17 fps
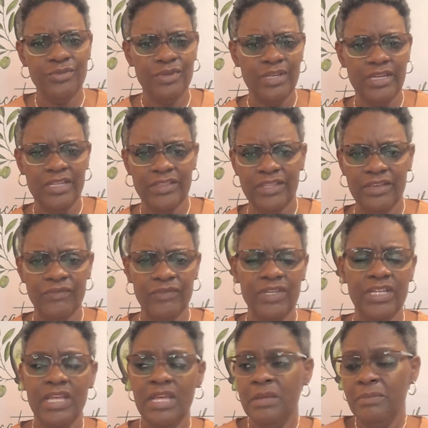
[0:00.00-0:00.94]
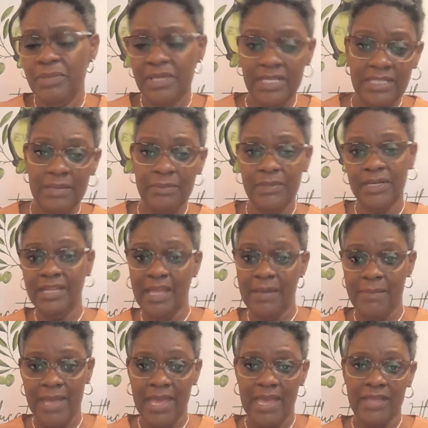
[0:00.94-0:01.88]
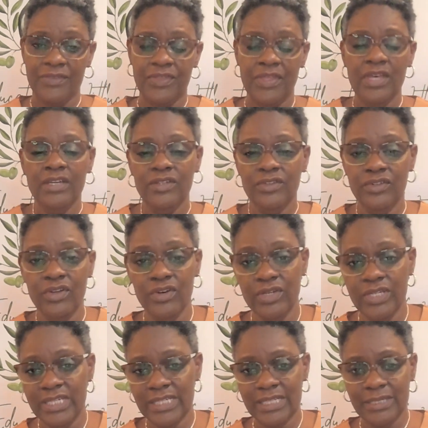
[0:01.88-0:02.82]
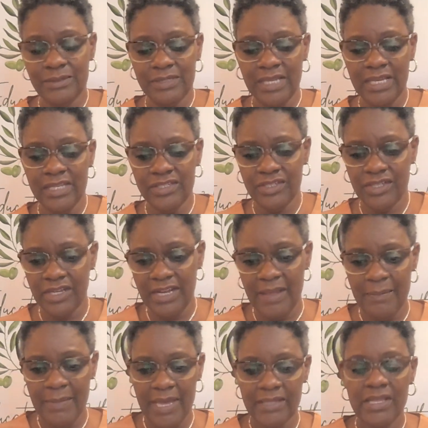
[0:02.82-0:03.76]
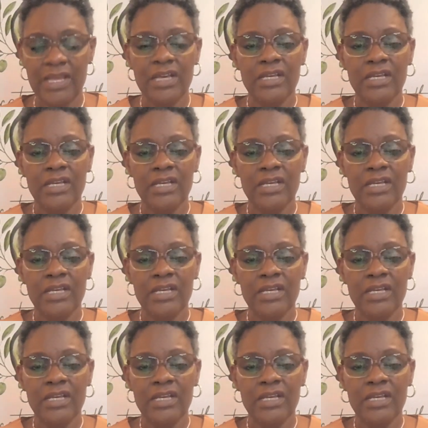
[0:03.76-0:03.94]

anything reading because I'm good at math. He keeps saying he's good at math.